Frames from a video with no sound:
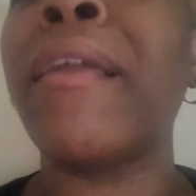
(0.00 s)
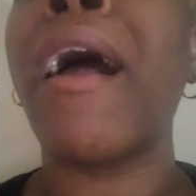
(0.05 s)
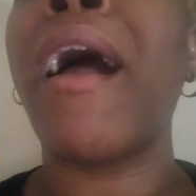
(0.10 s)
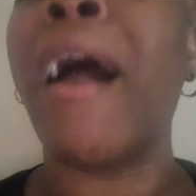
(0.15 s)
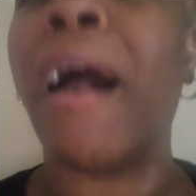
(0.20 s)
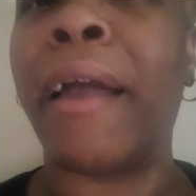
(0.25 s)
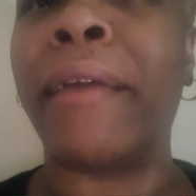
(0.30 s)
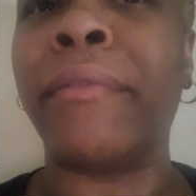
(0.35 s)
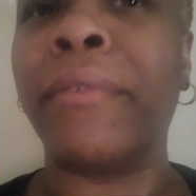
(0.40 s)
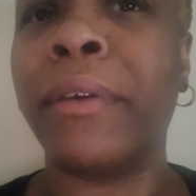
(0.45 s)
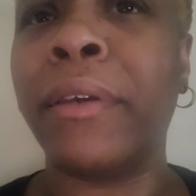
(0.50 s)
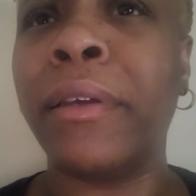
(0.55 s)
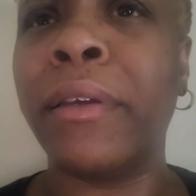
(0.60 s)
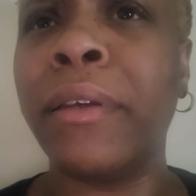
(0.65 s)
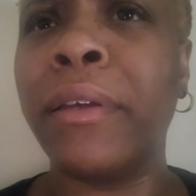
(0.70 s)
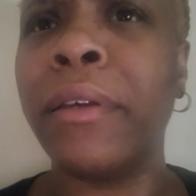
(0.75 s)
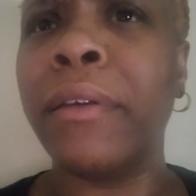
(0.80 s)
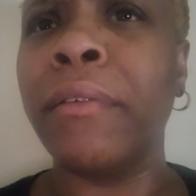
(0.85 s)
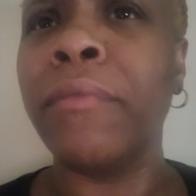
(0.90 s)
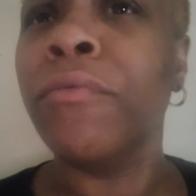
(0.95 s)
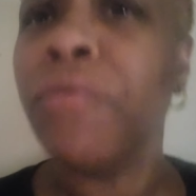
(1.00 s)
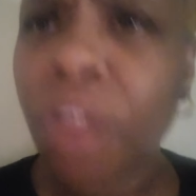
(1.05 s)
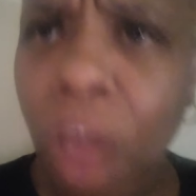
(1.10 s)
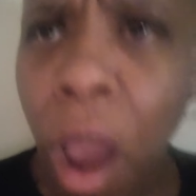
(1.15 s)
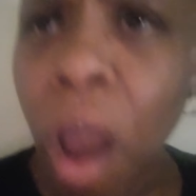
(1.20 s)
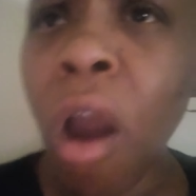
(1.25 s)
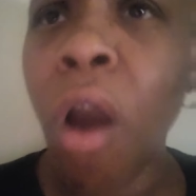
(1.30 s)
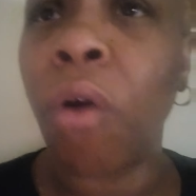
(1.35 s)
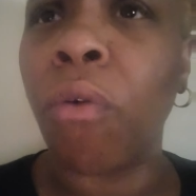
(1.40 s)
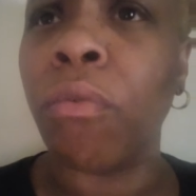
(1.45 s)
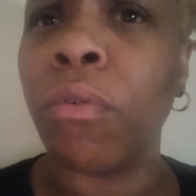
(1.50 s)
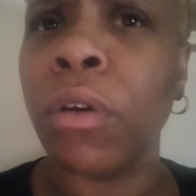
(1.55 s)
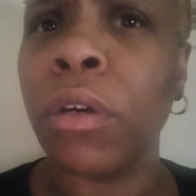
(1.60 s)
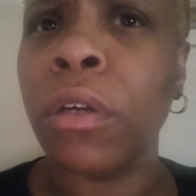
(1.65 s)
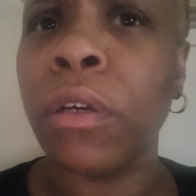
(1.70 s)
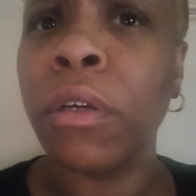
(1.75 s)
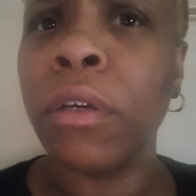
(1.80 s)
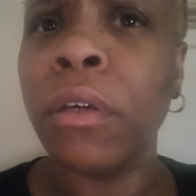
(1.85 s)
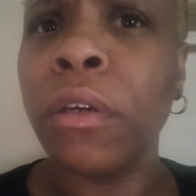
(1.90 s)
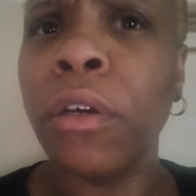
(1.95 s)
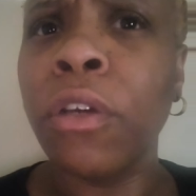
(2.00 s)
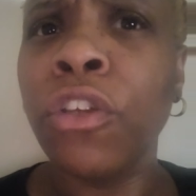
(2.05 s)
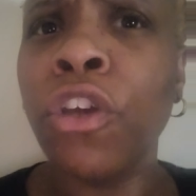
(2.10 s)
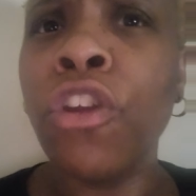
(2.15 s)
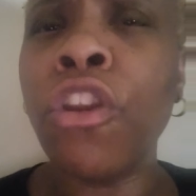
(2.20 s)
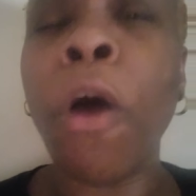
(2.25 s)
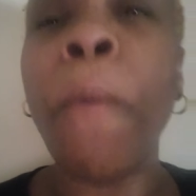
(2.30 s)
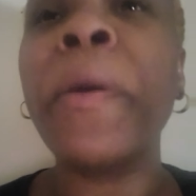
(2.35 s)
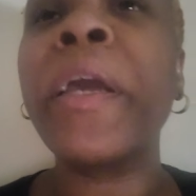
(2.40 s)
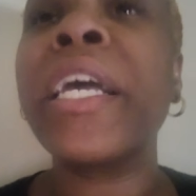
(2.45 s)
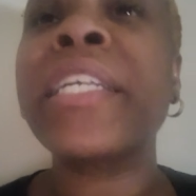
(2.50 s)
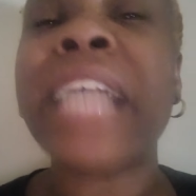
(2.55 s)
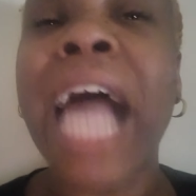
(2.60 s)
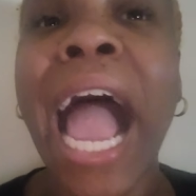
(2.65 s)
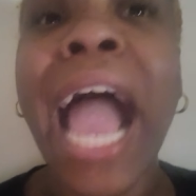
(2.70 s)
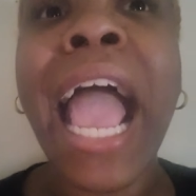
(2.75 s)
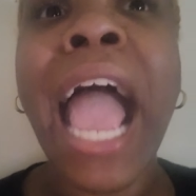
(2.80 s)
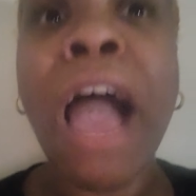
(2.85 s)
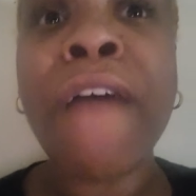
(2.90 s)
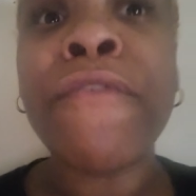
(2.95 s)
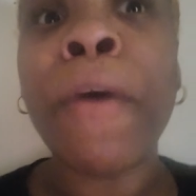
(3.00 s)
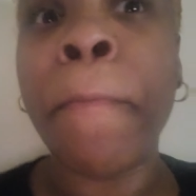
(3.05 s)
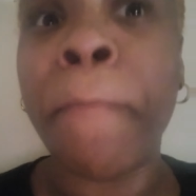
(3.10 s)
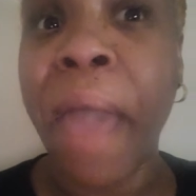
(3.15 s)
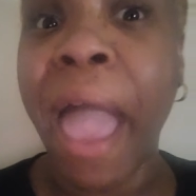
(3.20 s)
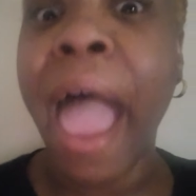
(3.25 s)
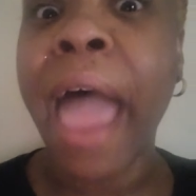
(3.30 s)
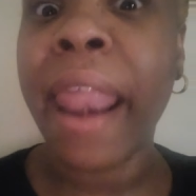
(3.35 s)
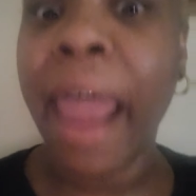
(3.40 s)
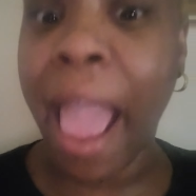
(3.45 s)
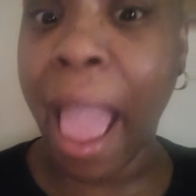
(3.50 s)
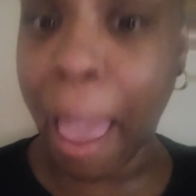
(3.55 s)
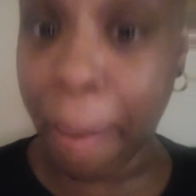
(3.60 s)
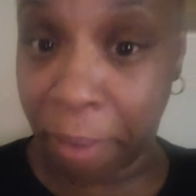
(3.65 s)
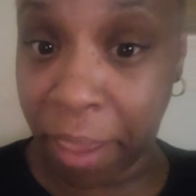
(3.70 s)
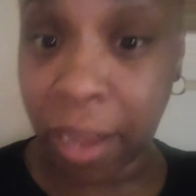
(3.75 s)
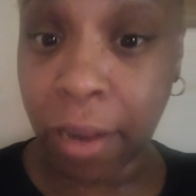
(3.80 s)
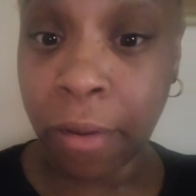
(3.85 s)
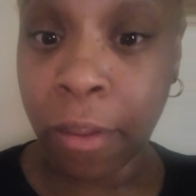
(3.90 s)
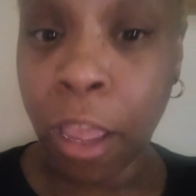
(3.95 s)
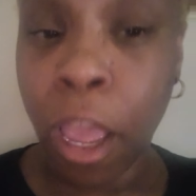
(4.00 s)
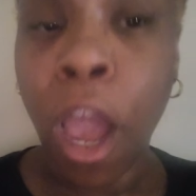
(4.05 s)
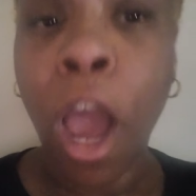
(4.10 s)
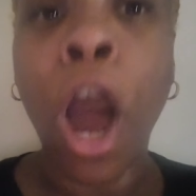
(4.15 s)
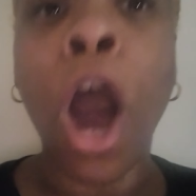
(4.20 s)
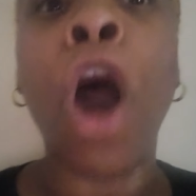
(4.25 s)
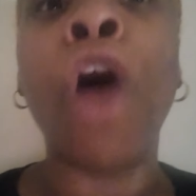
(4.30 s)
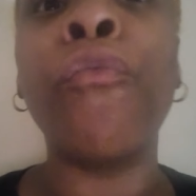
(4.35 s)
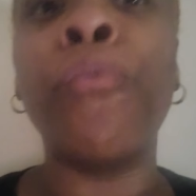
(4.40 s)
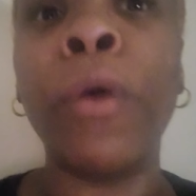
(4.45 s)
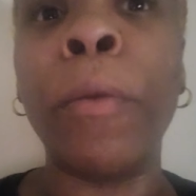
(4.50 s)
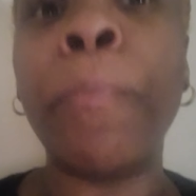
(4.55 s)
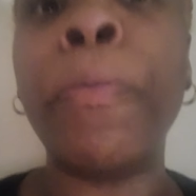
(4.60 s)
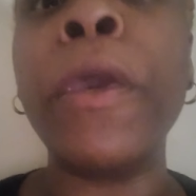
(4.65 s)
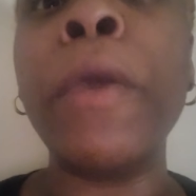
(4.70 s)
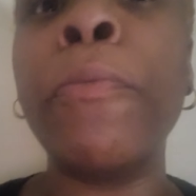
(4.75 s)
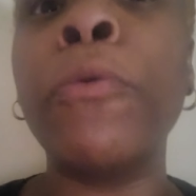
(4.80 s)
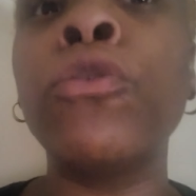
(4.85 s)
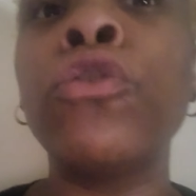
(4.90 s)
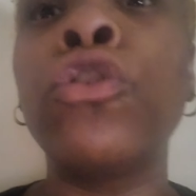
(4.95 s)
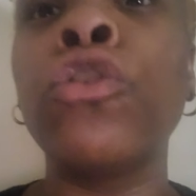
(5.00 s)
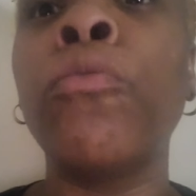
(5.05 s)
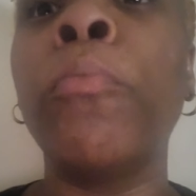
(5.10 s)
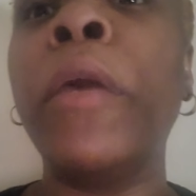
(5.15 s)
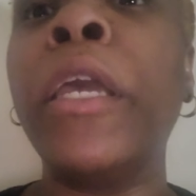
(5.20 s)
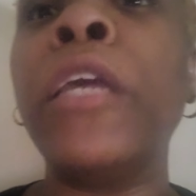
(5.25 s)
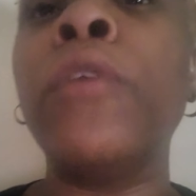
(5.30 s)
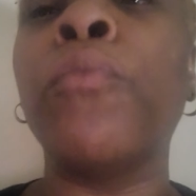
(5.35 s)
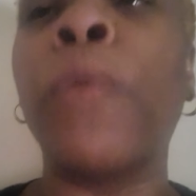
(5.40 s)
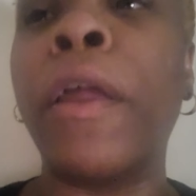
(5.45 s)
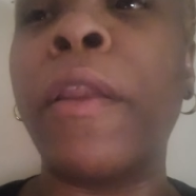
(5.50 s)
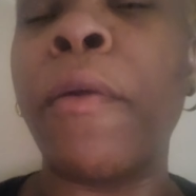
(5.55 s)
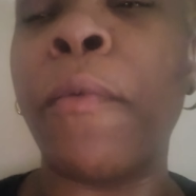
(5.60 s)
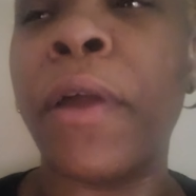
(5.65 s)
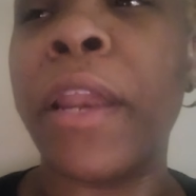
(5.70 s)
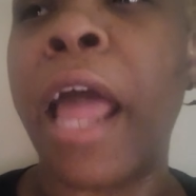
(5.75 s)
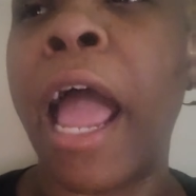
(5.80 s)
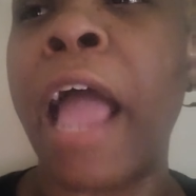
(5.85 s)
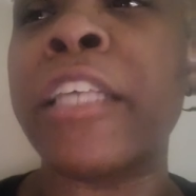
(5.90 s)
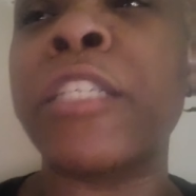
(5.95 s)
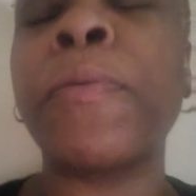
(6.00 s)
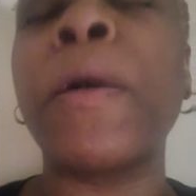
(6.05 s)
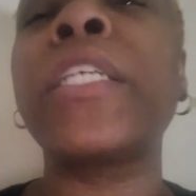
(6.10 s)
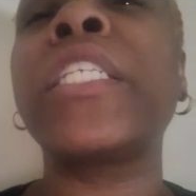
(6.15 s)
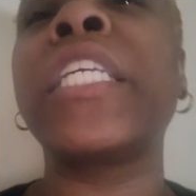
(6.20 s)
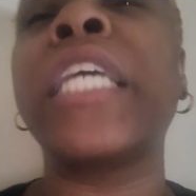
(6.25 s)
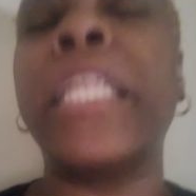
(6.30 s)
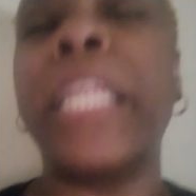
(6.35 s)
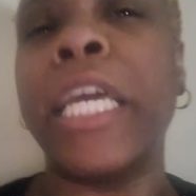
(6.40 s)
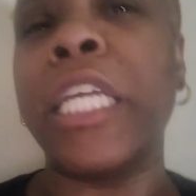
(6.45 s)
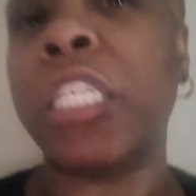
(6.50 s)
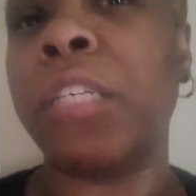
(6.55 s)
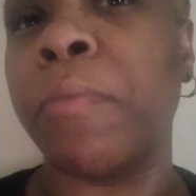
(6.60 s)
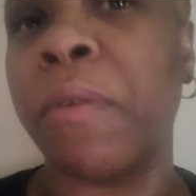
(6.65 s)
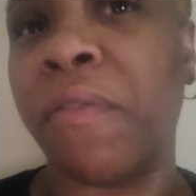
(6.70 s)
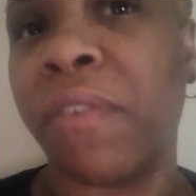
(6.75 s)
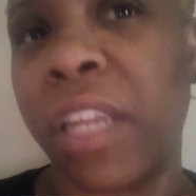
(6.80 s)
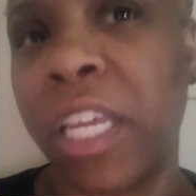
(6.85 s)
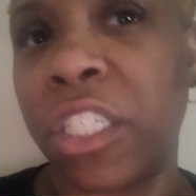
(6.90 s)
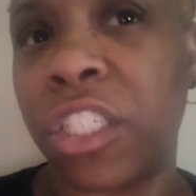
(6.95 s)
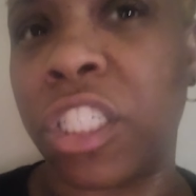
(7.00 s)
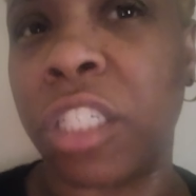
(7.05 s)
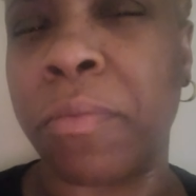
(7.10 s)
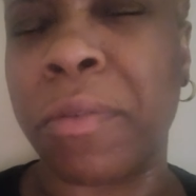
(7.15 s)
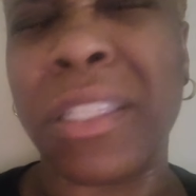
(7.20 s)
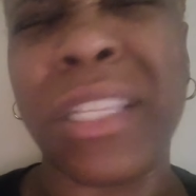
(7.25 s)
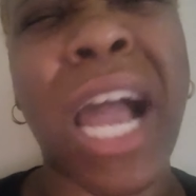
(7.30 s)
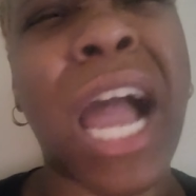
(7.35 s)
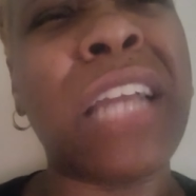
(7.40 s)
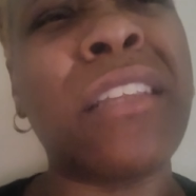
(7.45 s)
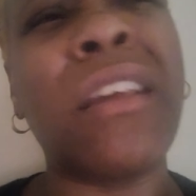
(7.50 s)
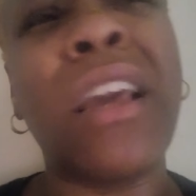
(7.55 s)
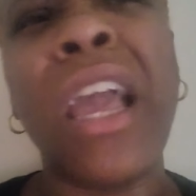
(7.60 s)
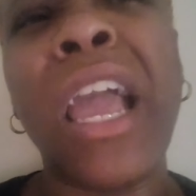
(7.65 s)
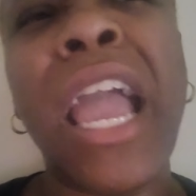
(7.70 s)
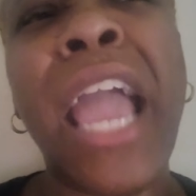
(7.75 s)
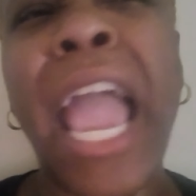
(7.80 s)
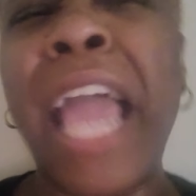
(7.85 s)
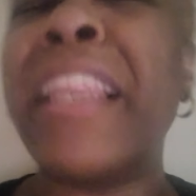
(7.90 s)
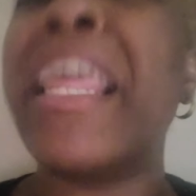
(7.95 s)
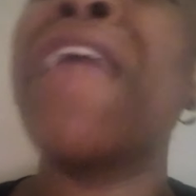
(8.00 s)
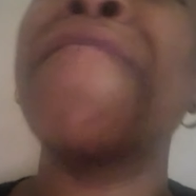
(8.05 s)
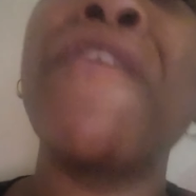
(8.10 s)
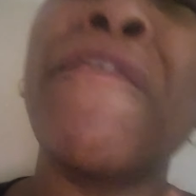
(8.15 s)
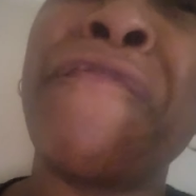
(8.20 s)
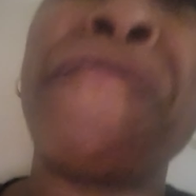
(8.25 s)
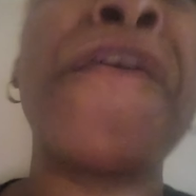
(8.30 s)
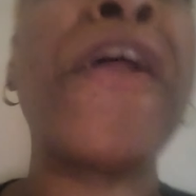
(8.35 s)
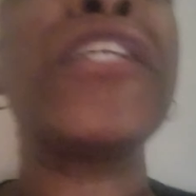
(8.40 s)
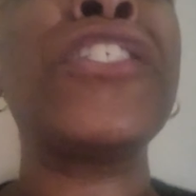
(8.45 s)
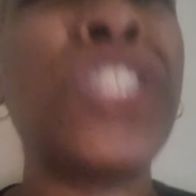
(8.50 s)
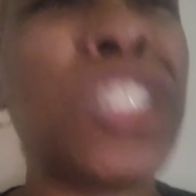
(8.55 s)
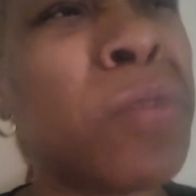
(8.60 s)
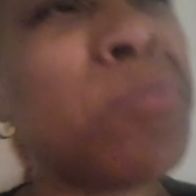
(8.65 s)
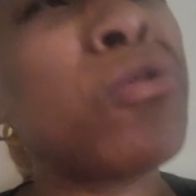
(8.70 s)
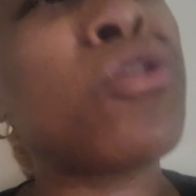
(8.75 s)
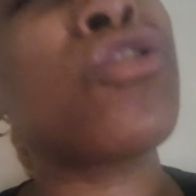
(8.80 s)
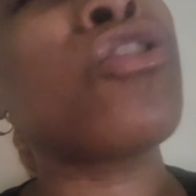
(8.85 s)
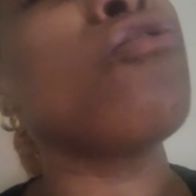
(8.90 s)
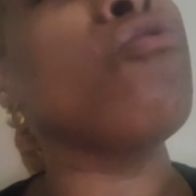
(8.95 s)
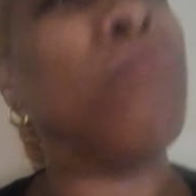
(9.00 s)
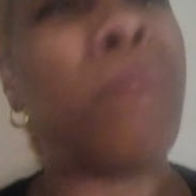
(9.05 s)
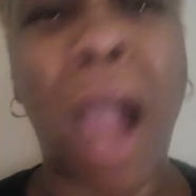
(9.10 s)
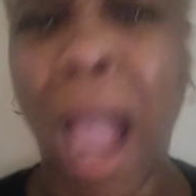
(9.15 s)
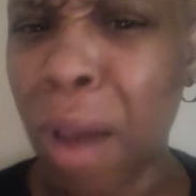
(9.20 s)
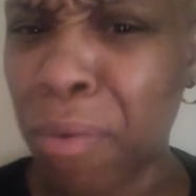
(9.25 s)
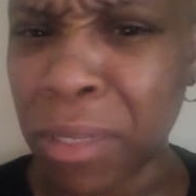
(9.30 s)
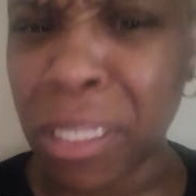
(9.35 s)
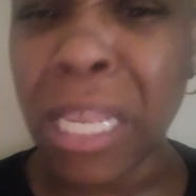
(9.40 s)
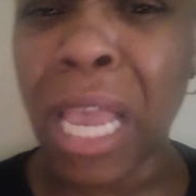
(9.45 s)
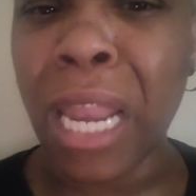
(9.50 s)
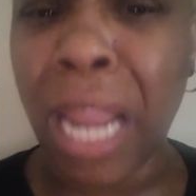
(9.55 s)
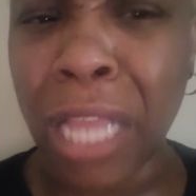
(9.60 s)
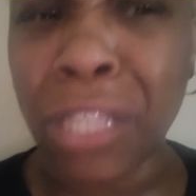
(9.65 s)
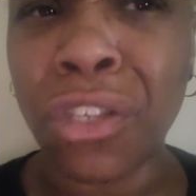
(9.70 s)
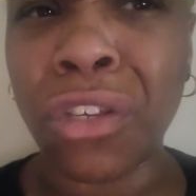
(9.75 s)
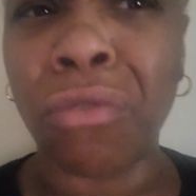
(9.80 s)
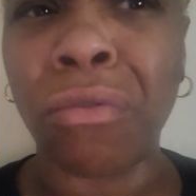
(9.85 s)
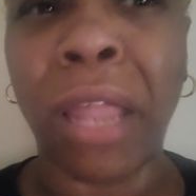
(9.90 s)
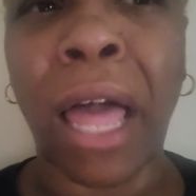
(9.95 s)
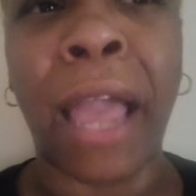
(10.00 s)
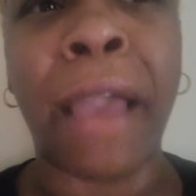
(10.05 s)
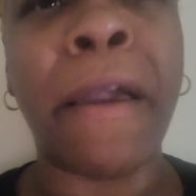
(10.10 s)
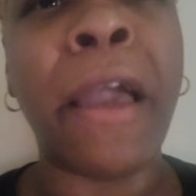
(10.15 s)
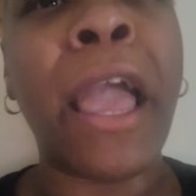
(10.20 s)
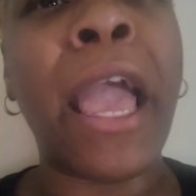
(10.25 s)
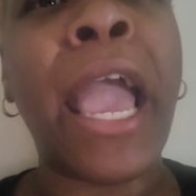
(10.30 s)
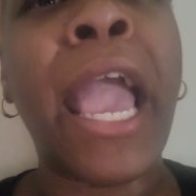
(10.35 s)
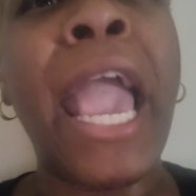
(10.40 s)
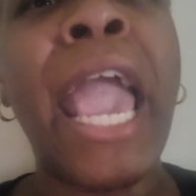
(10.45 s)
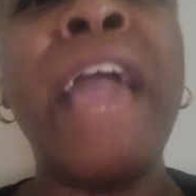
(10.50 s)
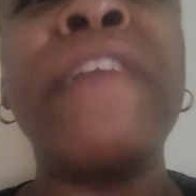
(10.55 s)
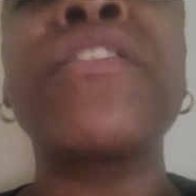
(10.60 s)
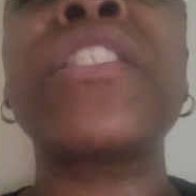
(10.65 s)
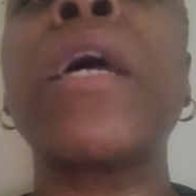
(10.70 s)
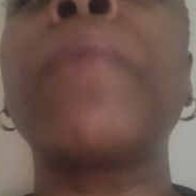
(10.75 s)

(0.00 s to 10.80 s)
not. No, you know because I have a bad habit of when people do me when when especially in intimate relationships, not and even friendships too. I would say that too. Like if